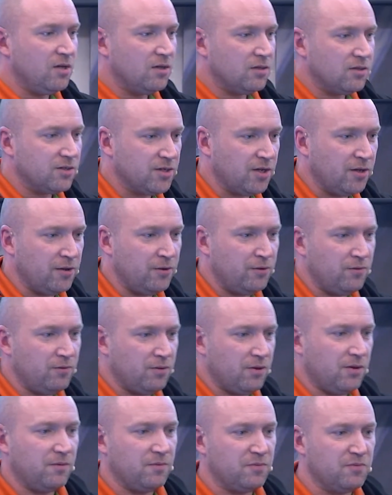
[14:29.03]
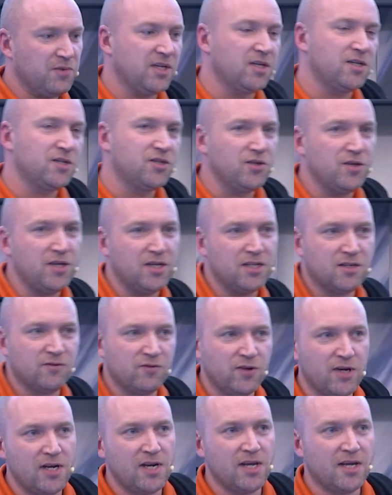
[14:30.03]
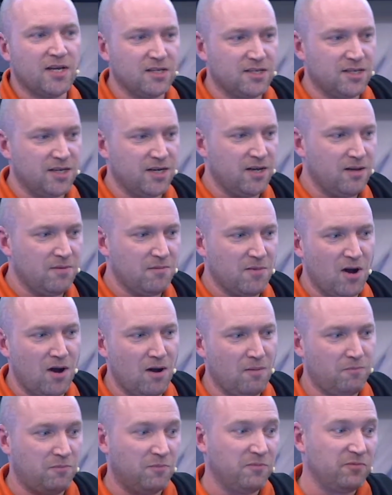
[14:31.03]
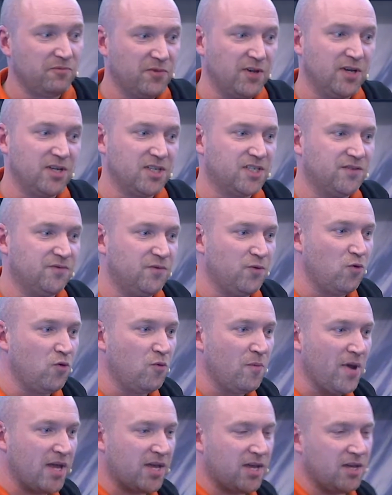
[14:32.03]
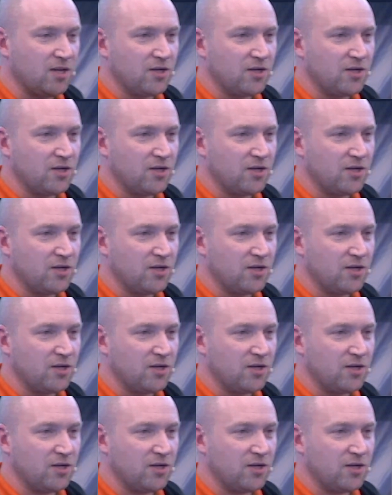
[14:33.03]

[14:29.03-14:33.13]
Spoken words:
So things you need to really consider are, first of all, making